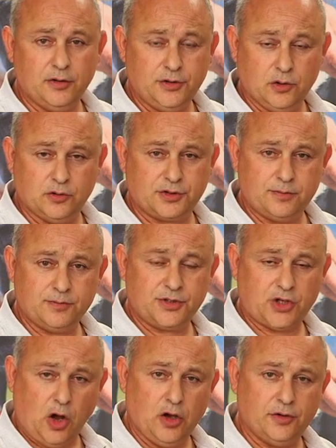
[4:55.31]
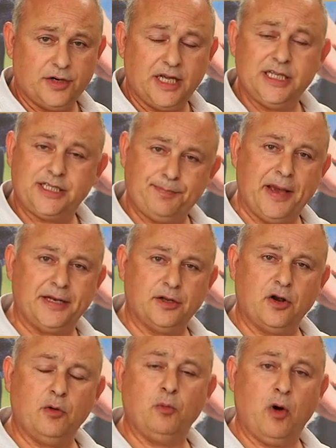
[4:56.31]
your Scion is
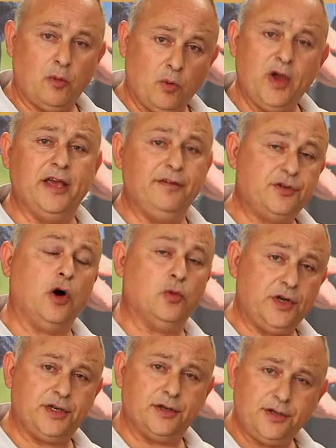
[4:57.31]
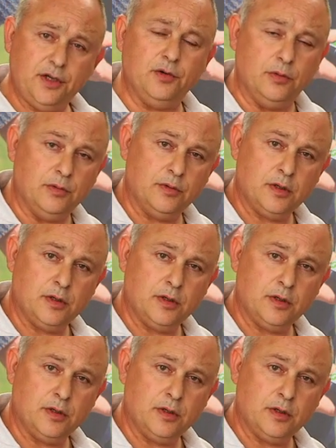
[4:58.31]
dependent on what we've told it to do.